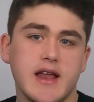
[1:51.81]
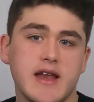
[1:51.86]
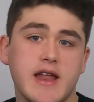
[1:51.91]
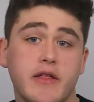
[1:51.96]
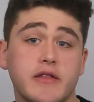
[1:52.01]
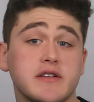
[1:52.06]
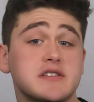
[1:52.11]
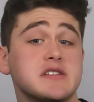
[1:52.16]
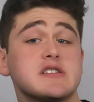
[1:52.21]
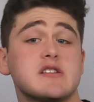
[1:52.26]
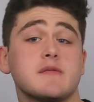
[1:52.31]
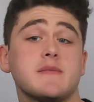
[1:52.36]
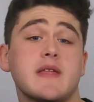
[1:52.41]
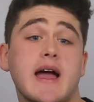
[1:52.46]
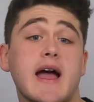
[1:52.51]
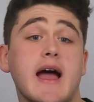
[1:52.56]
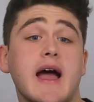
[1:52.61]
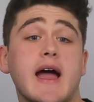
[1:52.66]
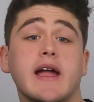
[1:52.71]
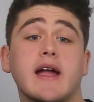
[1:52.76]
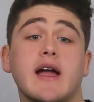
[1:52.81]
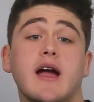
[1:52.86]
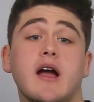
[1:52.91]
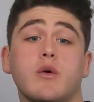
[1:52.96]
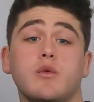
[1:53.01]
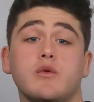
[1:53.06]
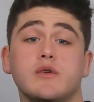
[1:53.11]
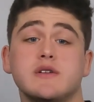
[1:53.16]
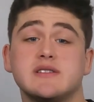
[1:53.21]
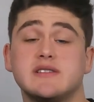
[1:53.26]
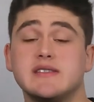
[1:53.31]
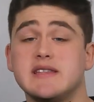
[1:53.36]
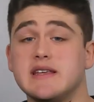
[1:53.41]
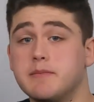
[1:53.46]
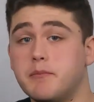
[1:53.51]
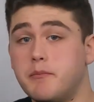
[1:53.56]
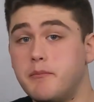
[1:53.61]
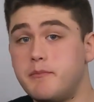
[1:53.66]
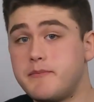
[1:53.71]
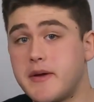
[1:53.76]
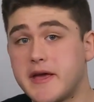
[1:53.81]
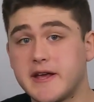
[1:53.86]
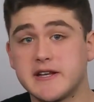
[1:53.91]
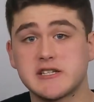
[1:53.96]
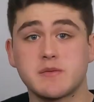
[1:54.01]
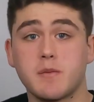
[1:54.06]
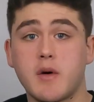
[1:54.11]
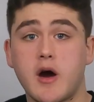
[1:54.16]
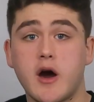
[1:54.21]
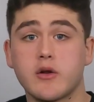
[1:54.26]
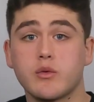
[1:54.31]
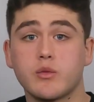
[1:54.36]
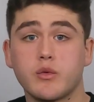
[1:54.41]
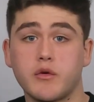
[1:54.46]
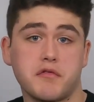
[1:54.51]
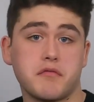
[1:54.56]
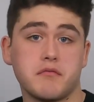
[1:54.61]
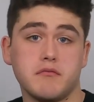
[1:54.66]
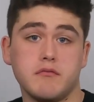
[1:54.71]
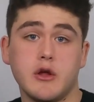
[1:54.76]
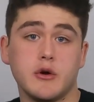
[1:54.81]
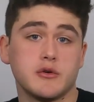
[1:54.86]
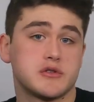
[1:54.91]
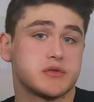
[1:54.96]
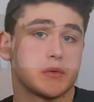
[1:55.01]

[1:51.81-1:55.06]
Now, the system that I got was the base model with no